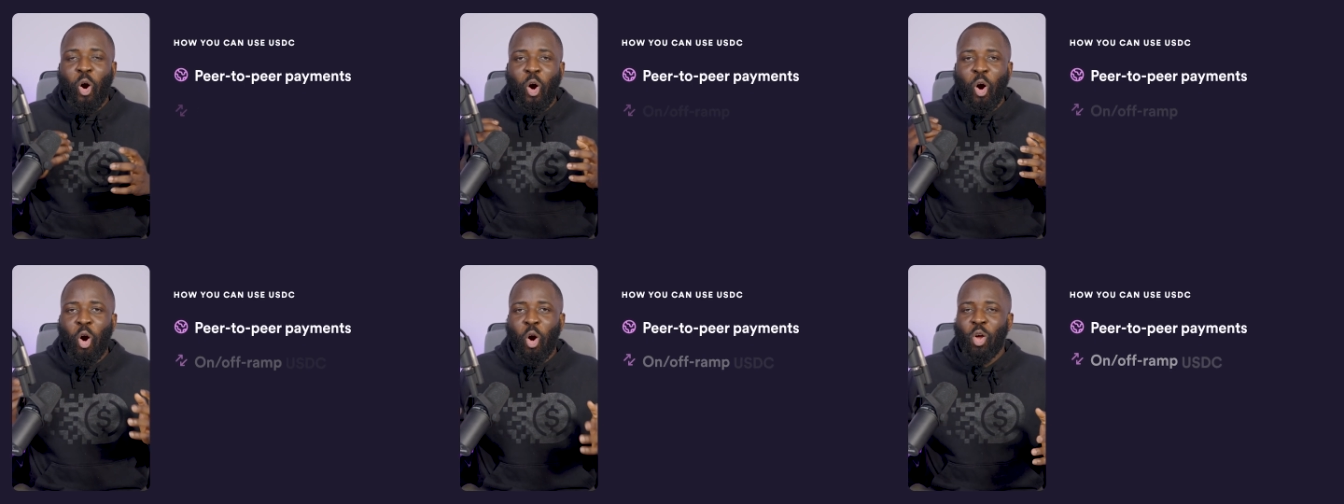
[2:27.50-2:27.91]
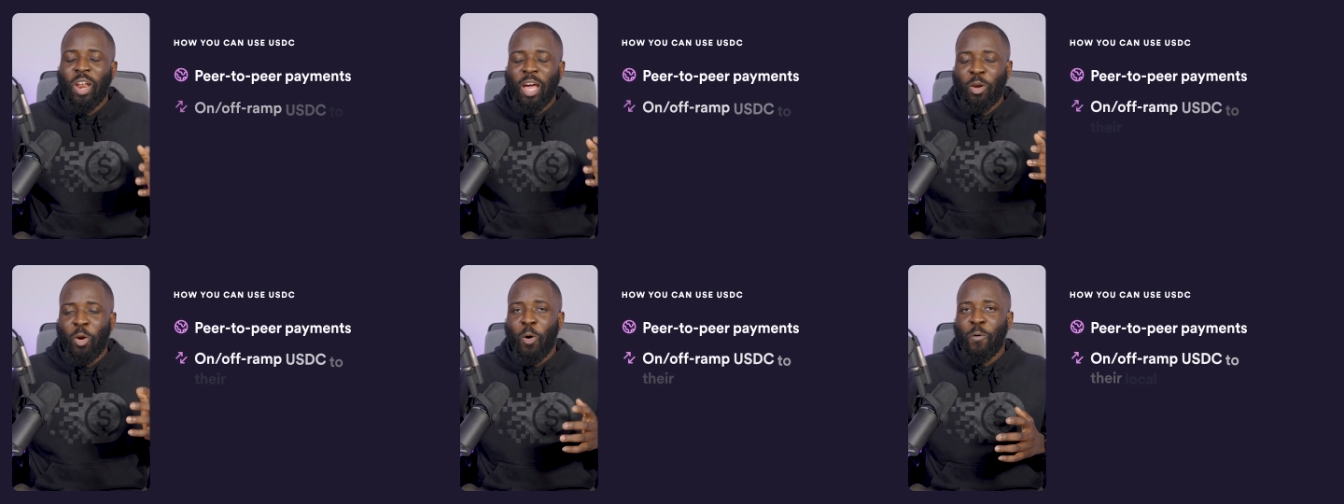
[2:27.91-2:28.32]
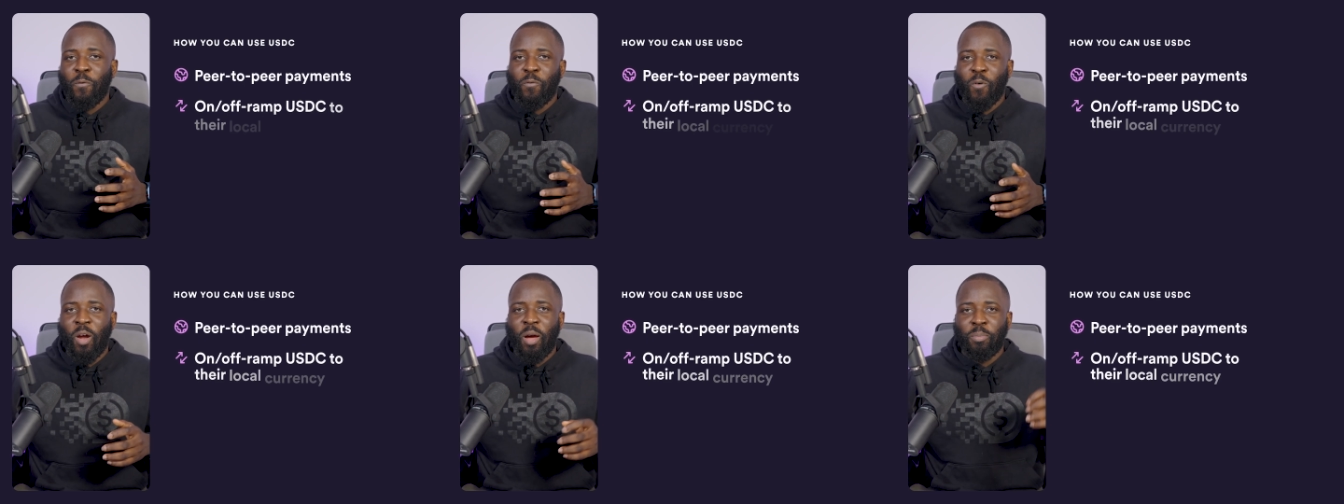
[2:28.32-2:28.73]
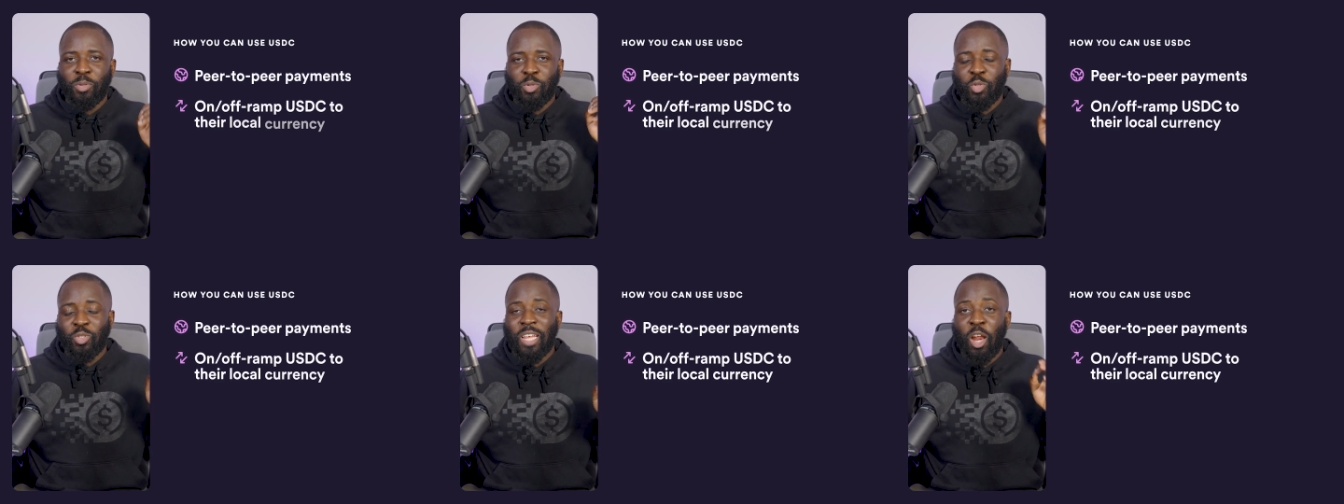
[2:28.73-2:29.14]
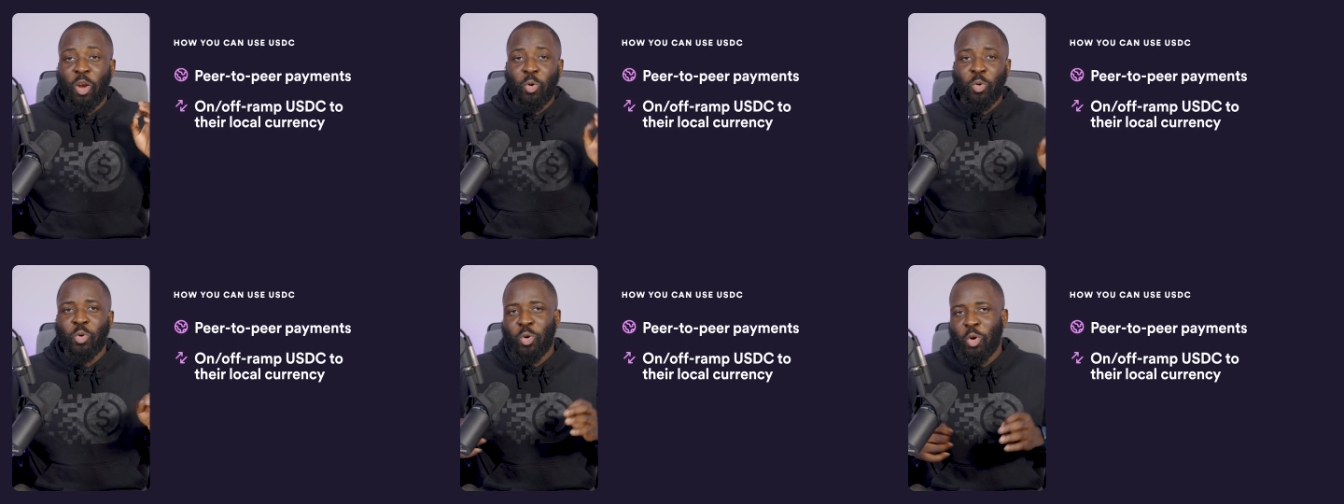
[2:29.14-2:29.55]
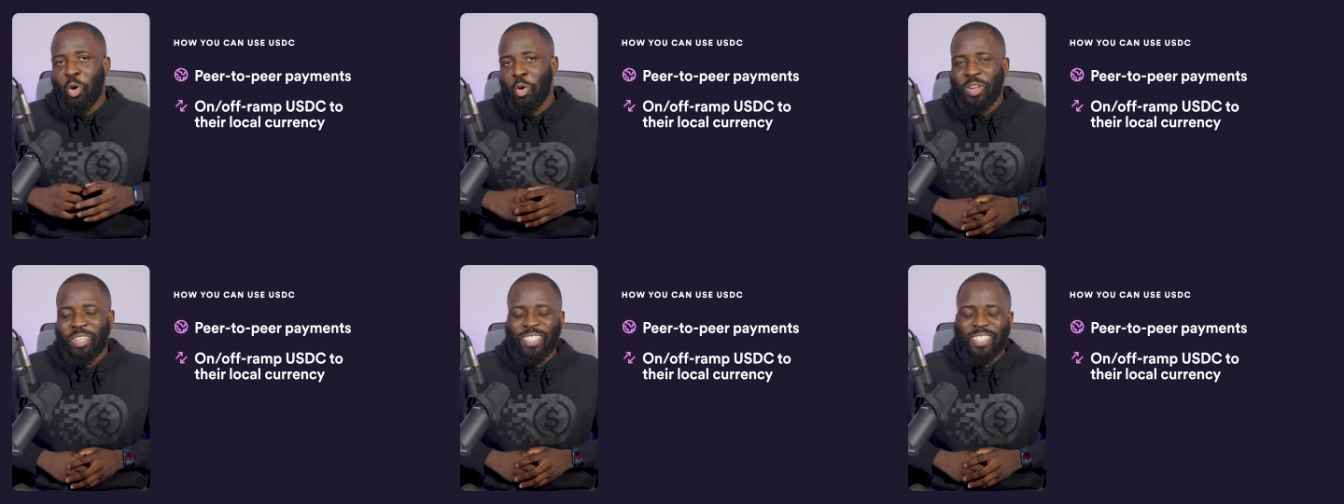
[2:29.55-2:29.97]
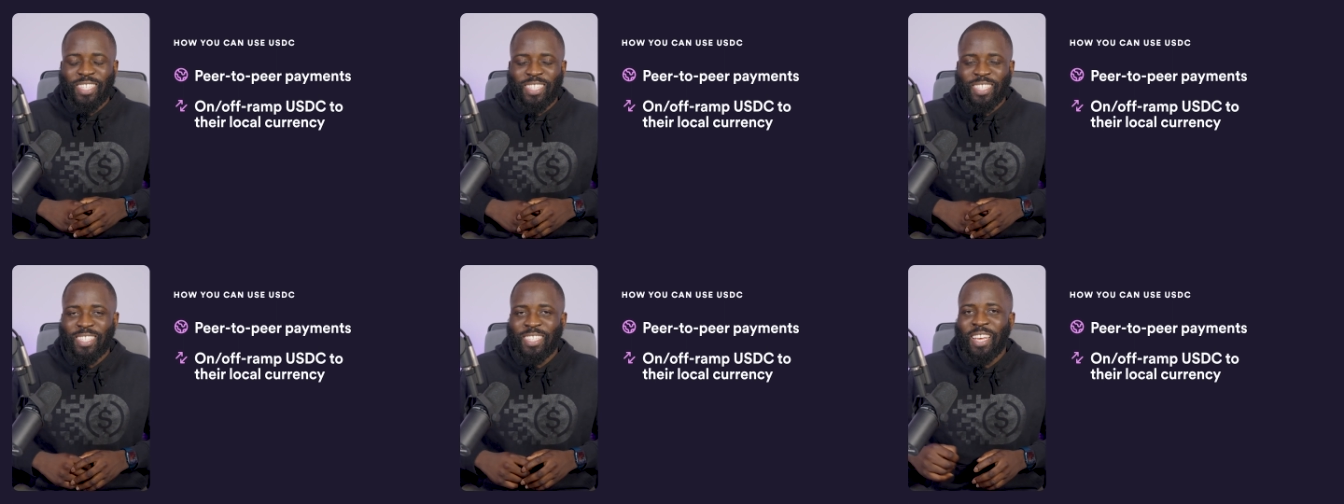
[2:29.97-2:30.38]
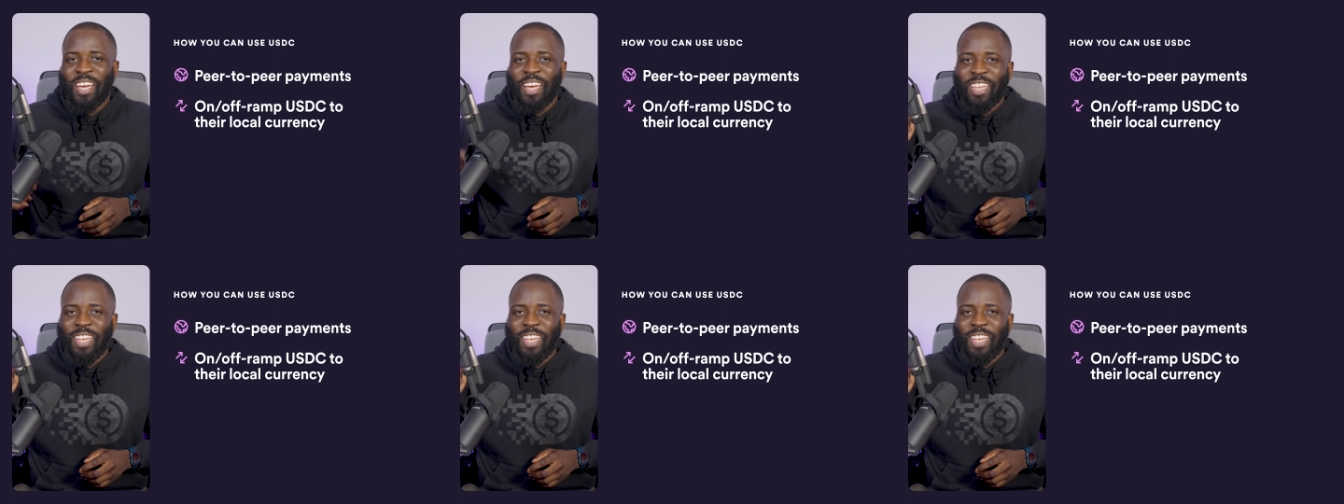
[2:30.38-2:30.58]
or on and off ramp to their local currencies.